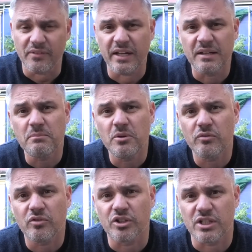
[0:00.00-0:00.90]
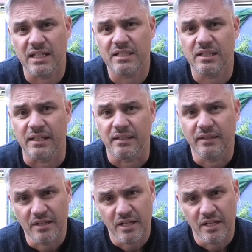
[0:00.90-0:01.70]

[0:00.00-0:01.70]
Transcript: Then it moved on to Italy.